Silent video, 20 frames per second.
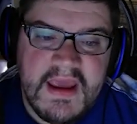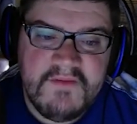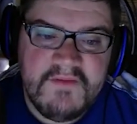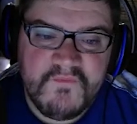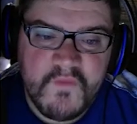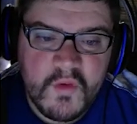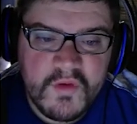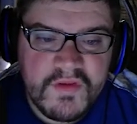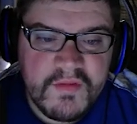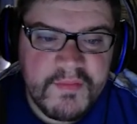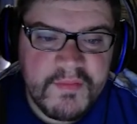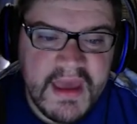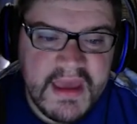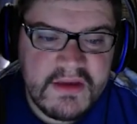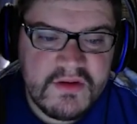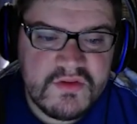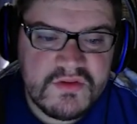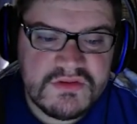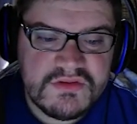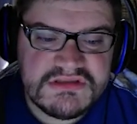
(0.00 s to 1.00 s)
And for the
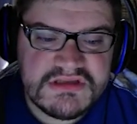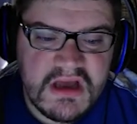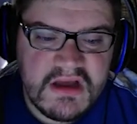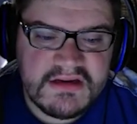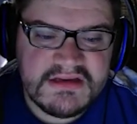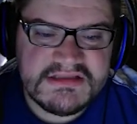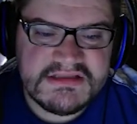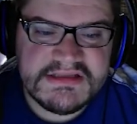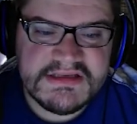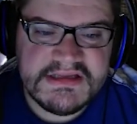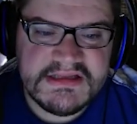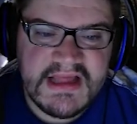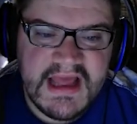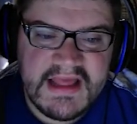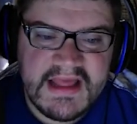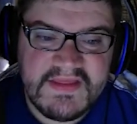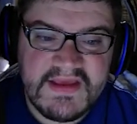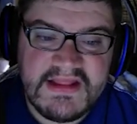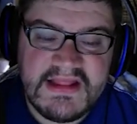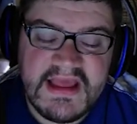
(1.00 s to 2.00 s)
Bengals, honestly,
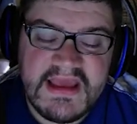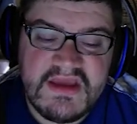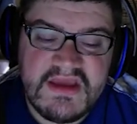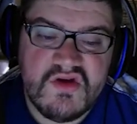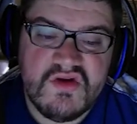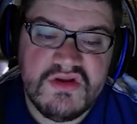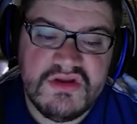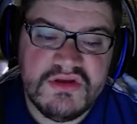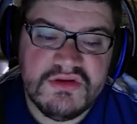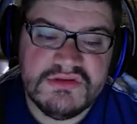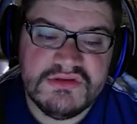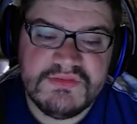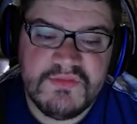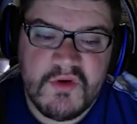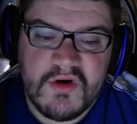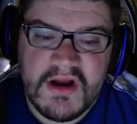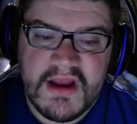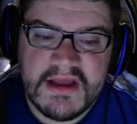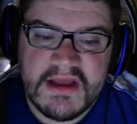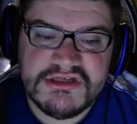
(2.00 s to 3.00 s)
I think they could use
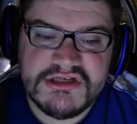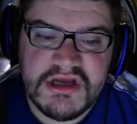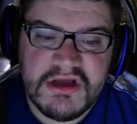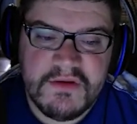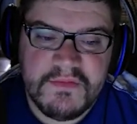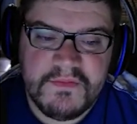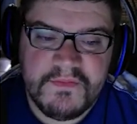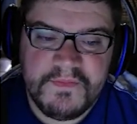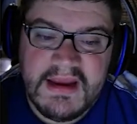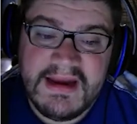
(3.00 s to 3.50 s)
more edge help.